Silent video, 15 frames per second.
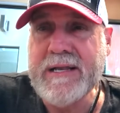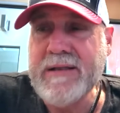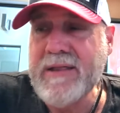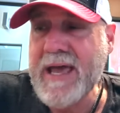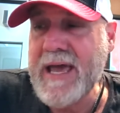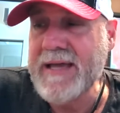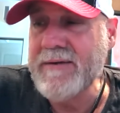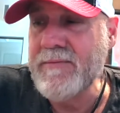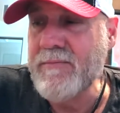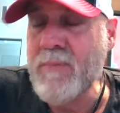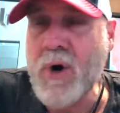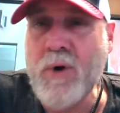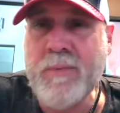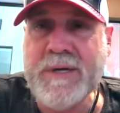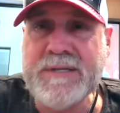that
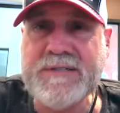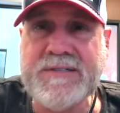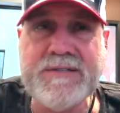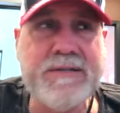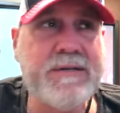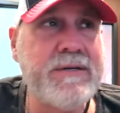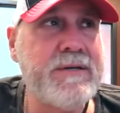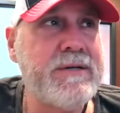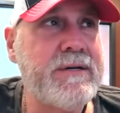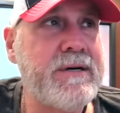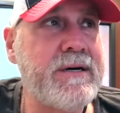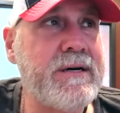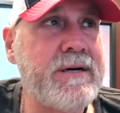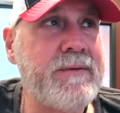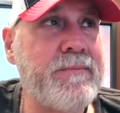moment,
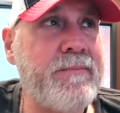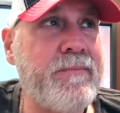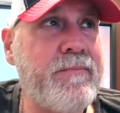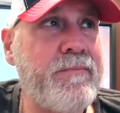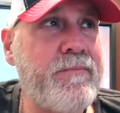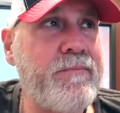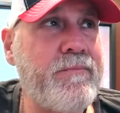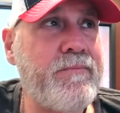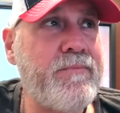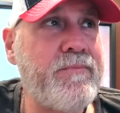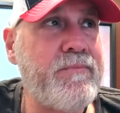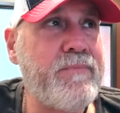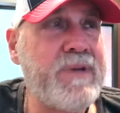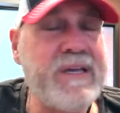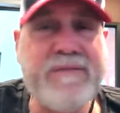
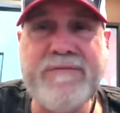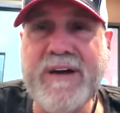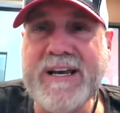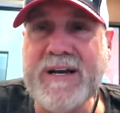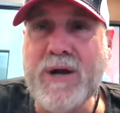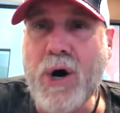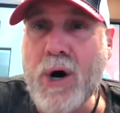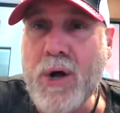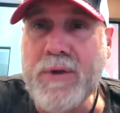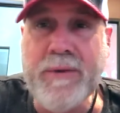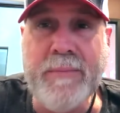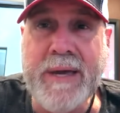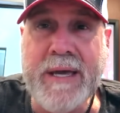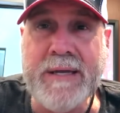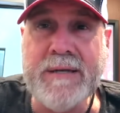he invited all the
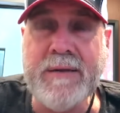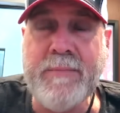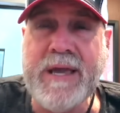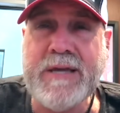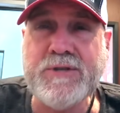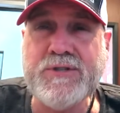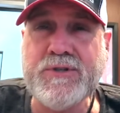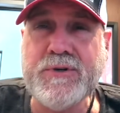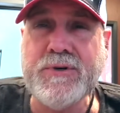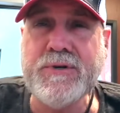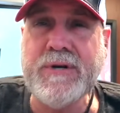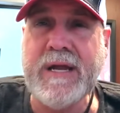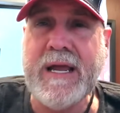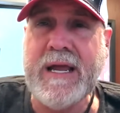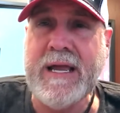men to make
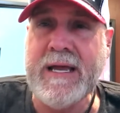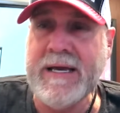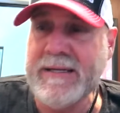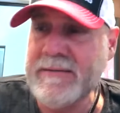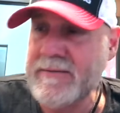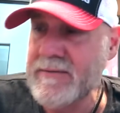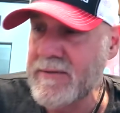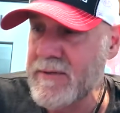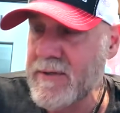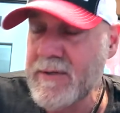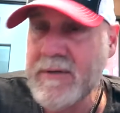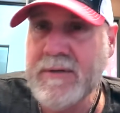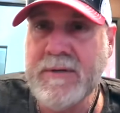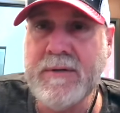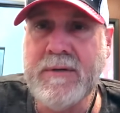sure and
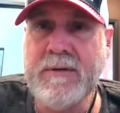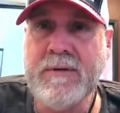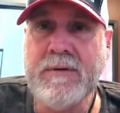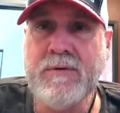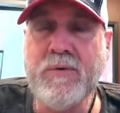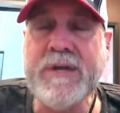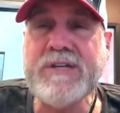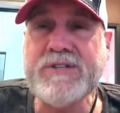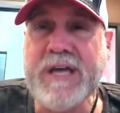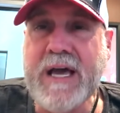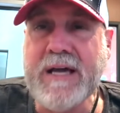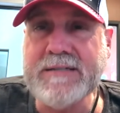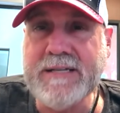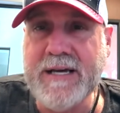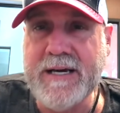reach
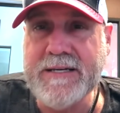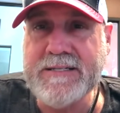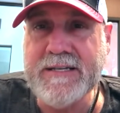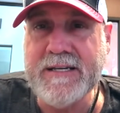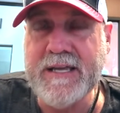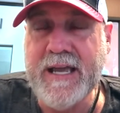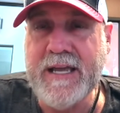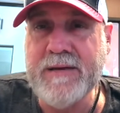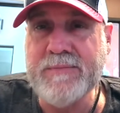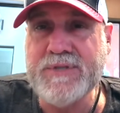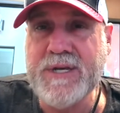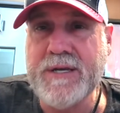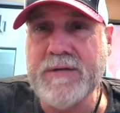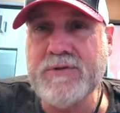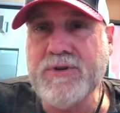out to us at
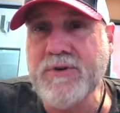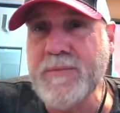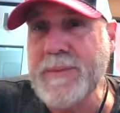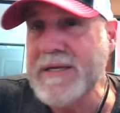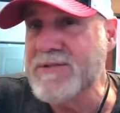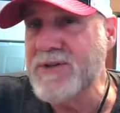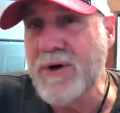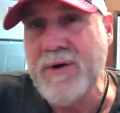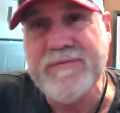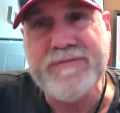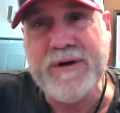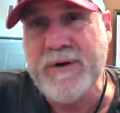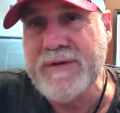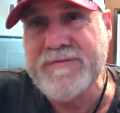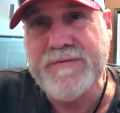KMG. Truth be told,
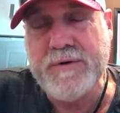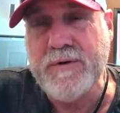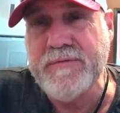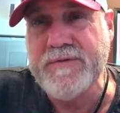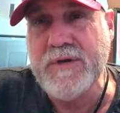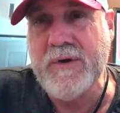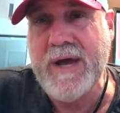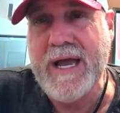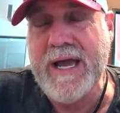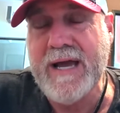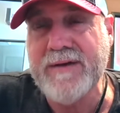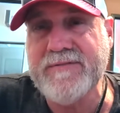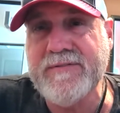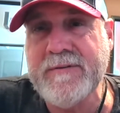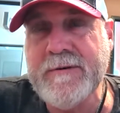very few of you
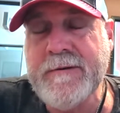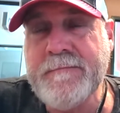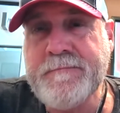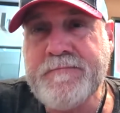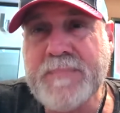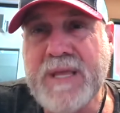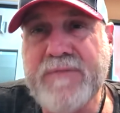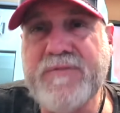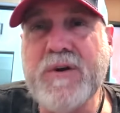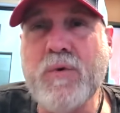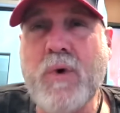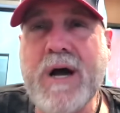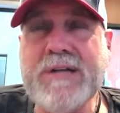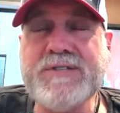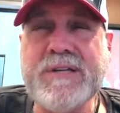have. If you're
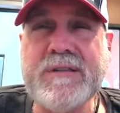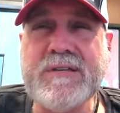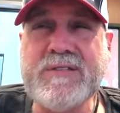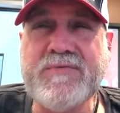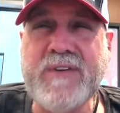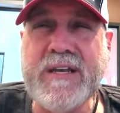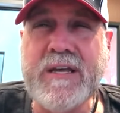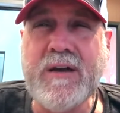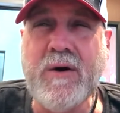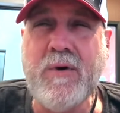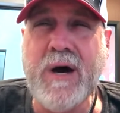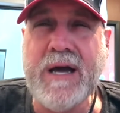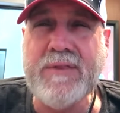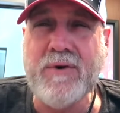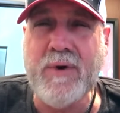watching this video
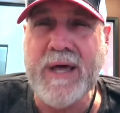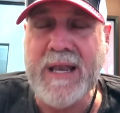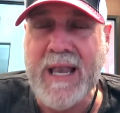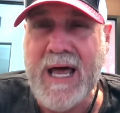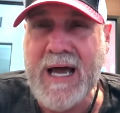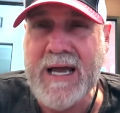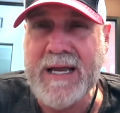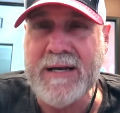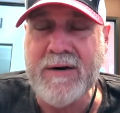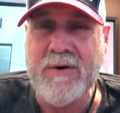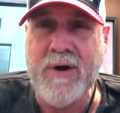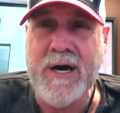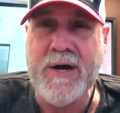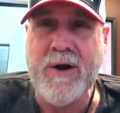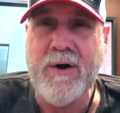either online or
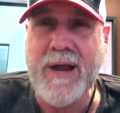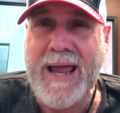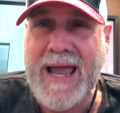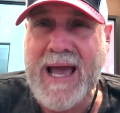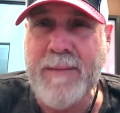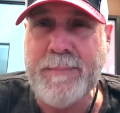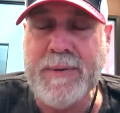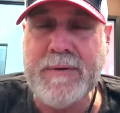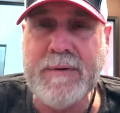on our app,